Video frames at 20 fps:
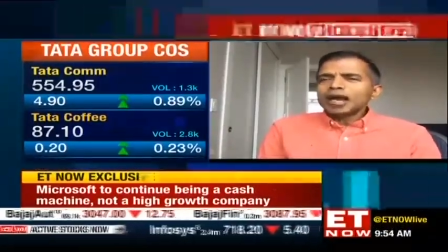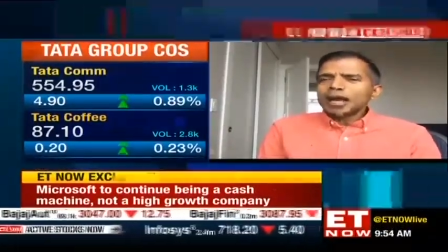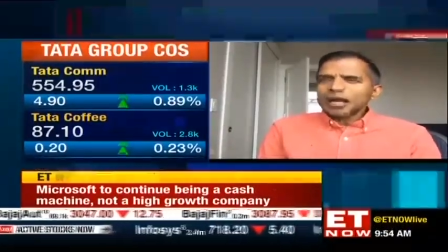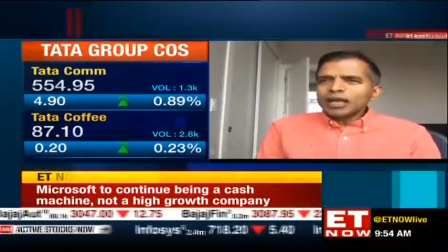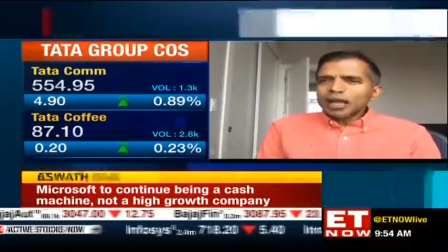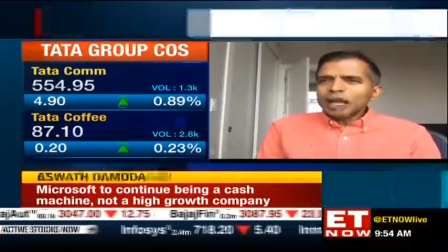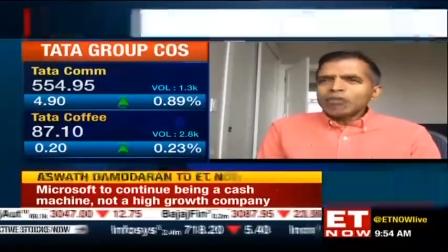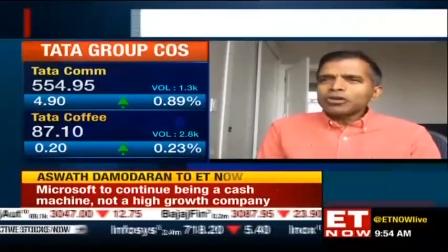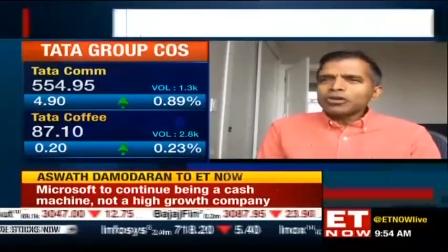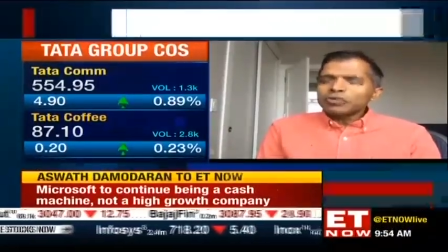
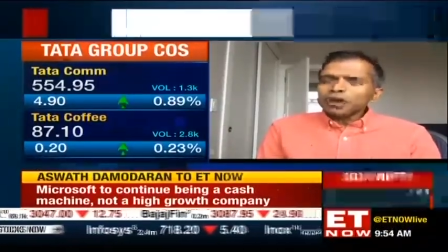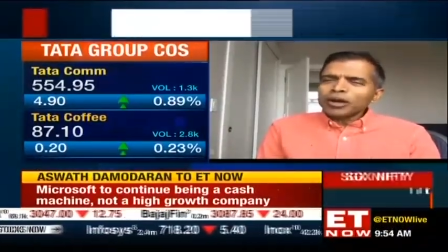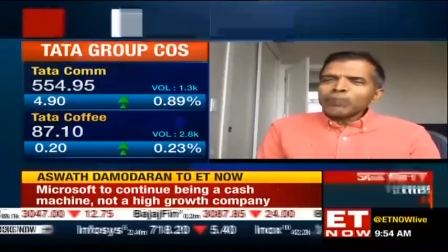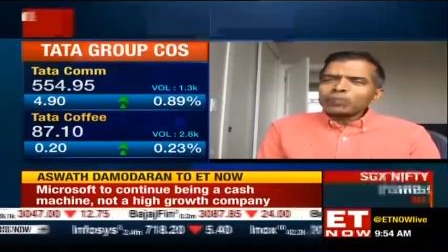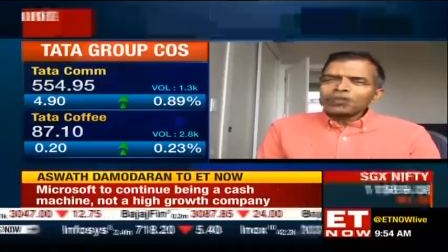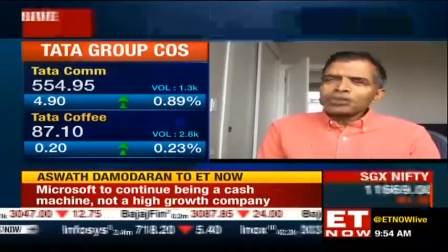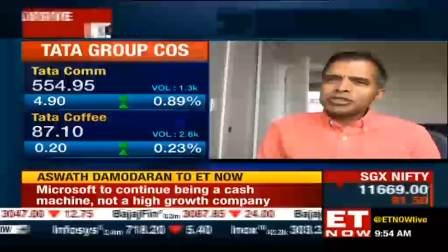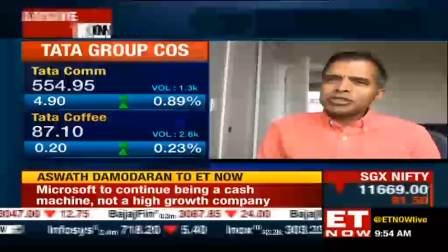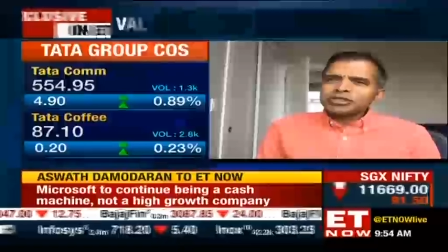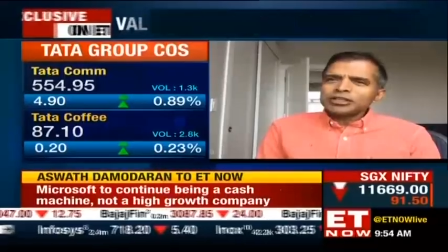and now you're
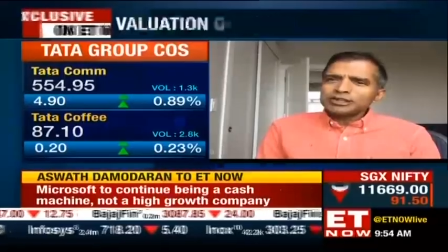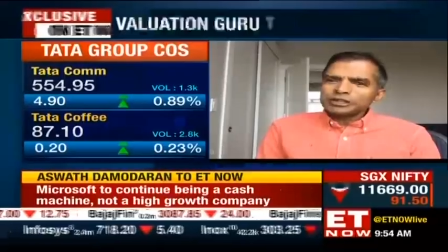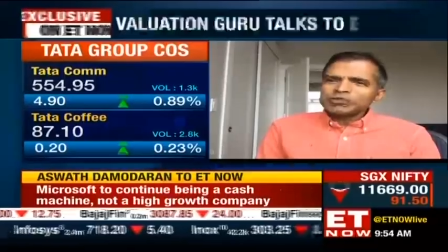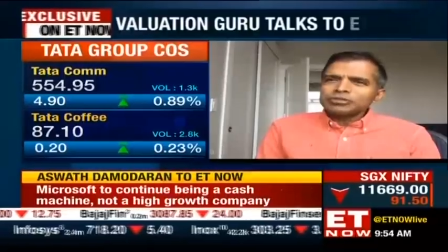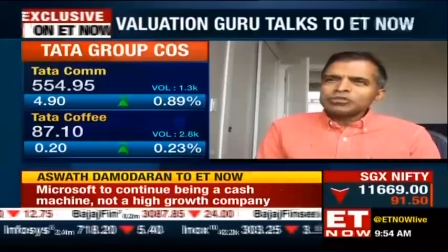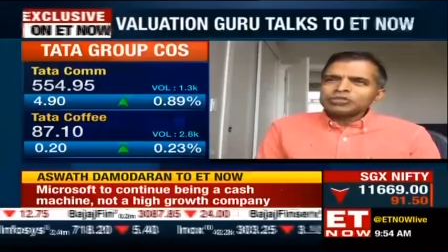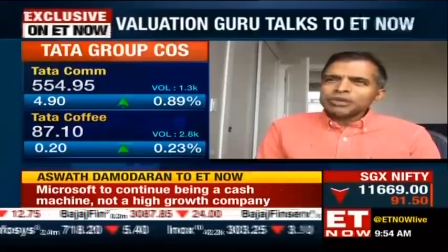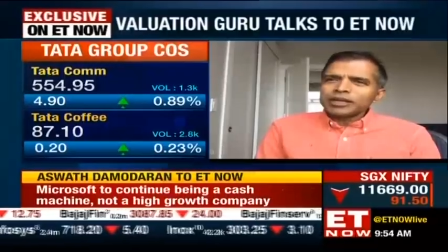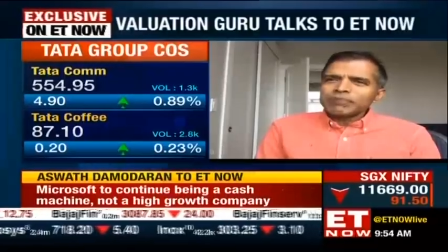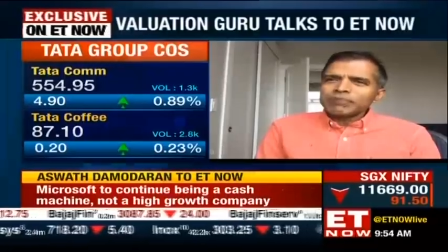probably seeing the
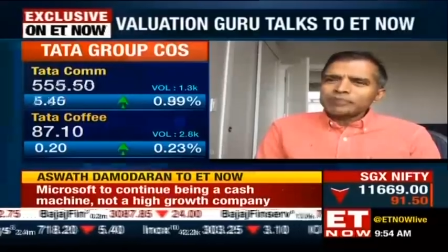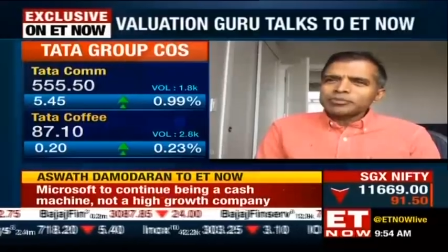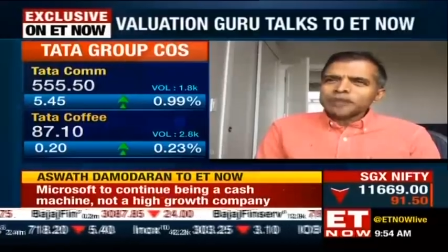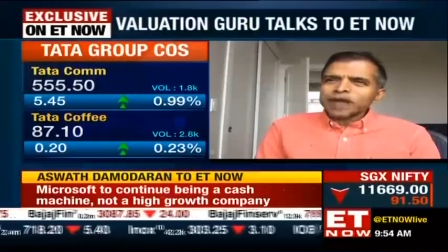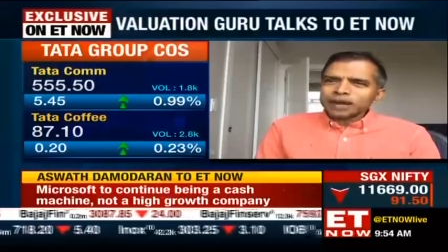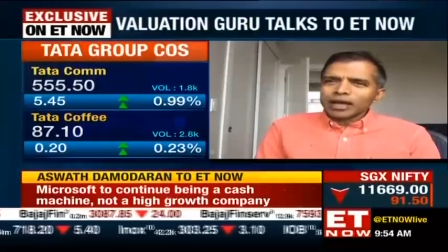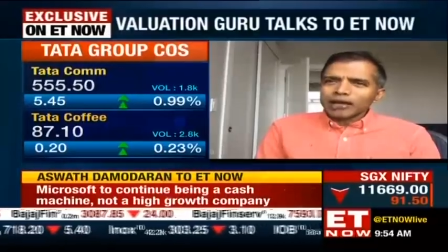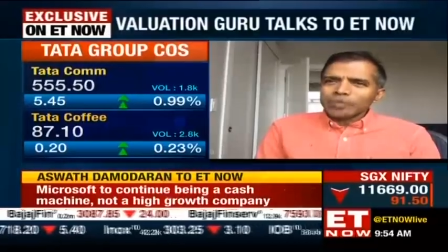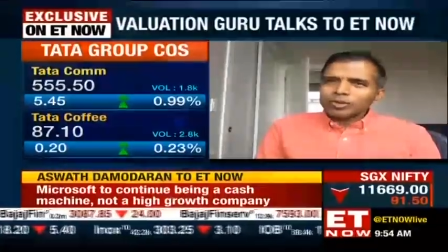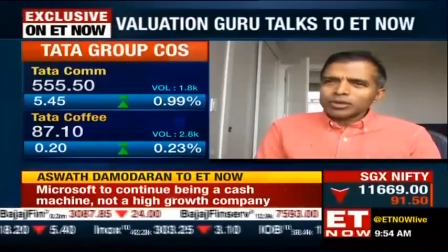two steps
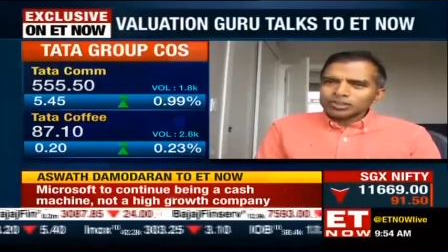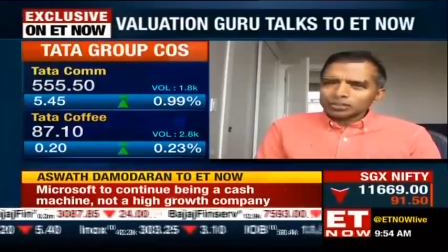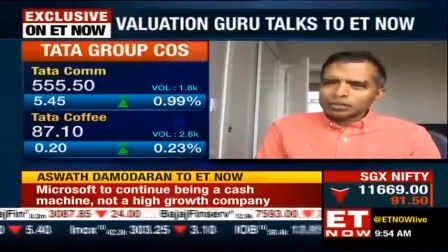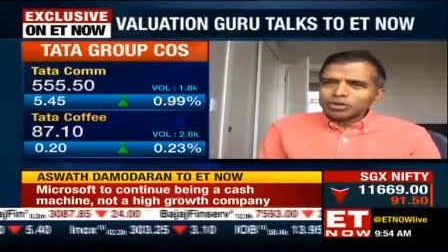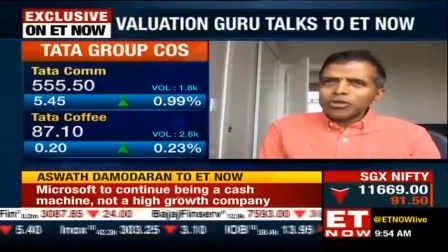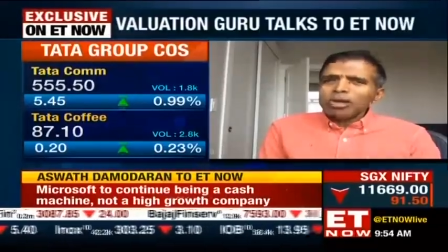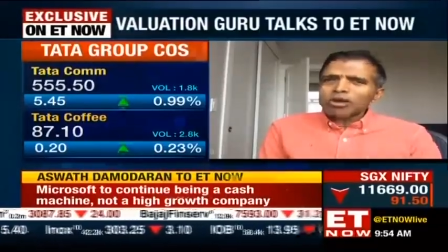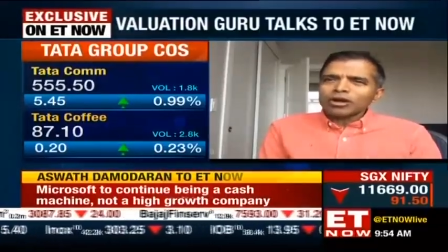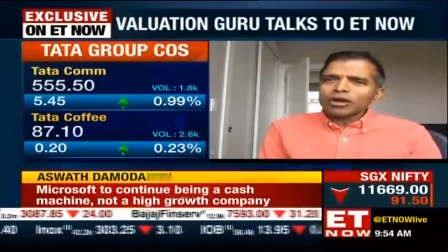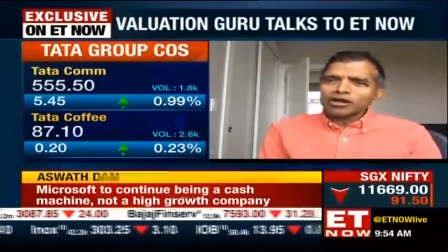back, where the
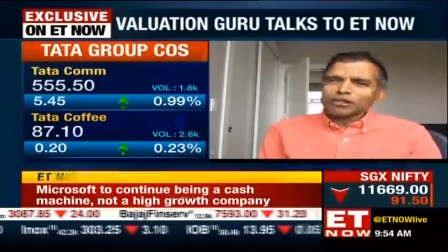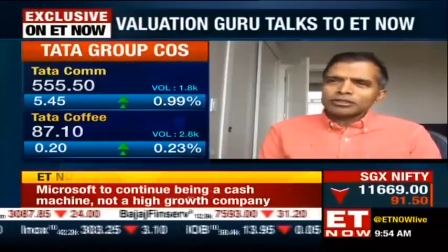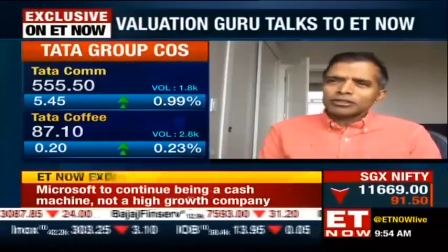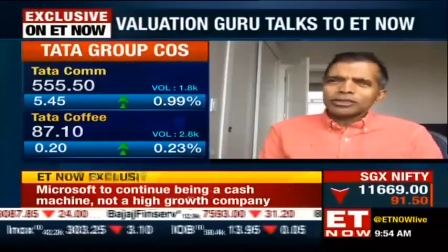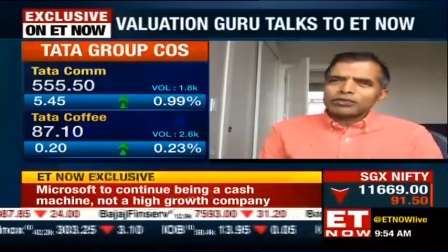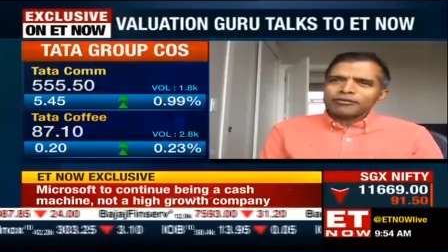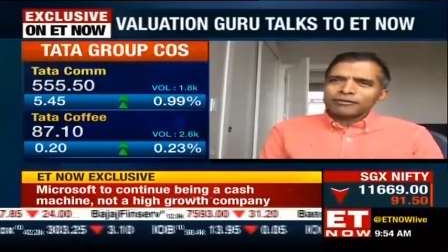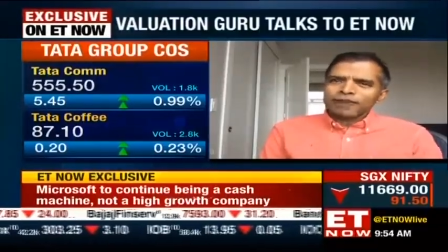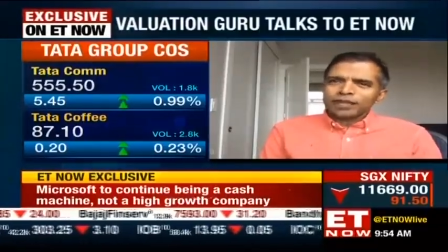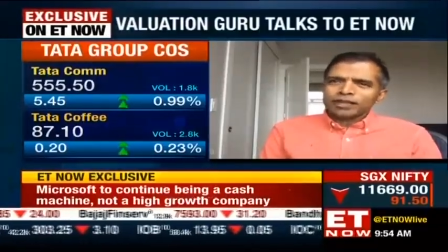
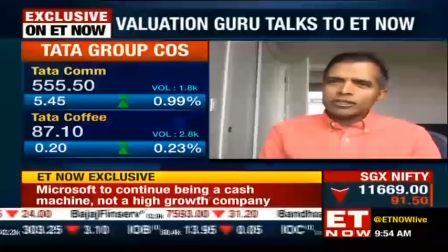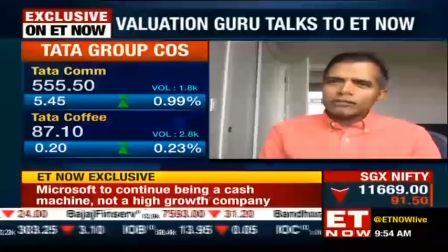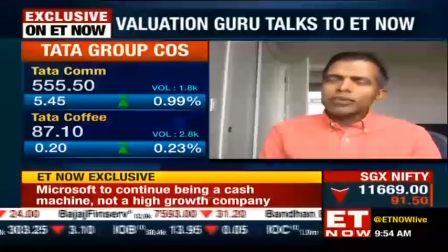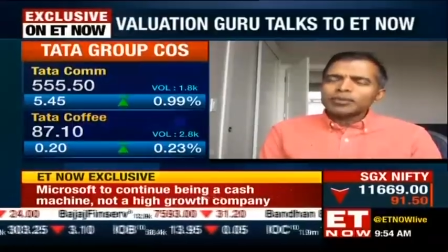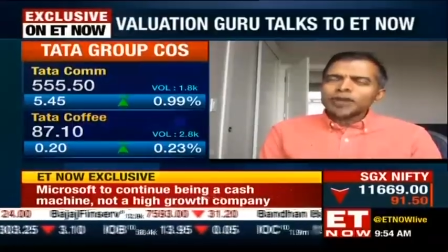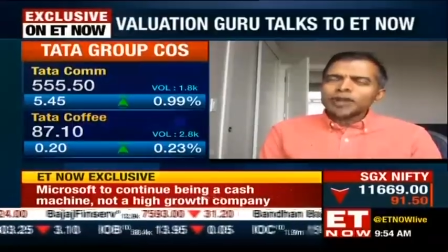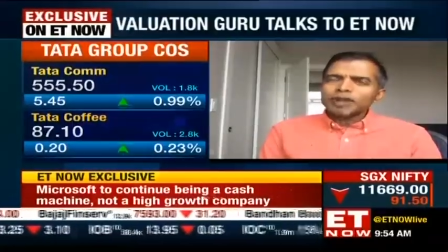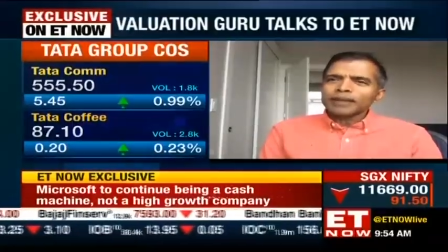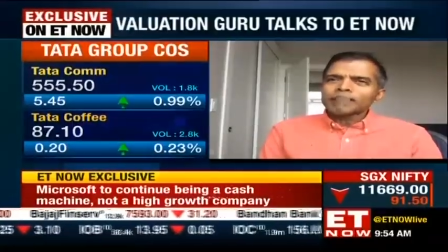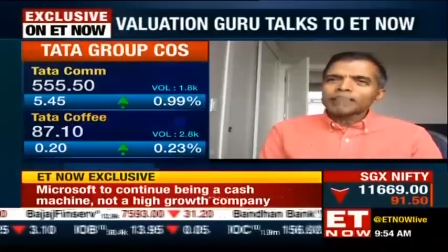bureaucracy fights
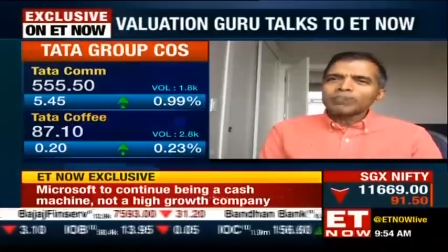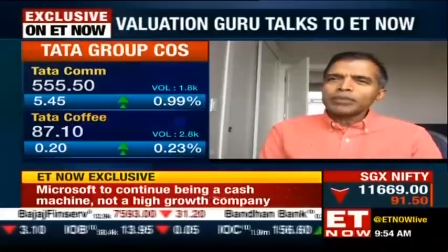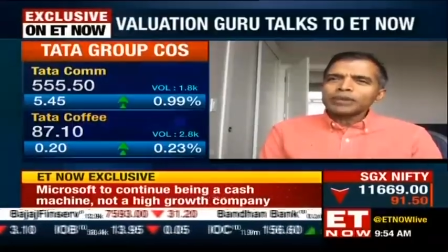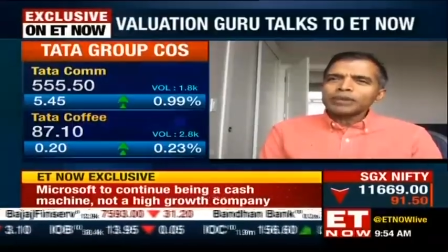back.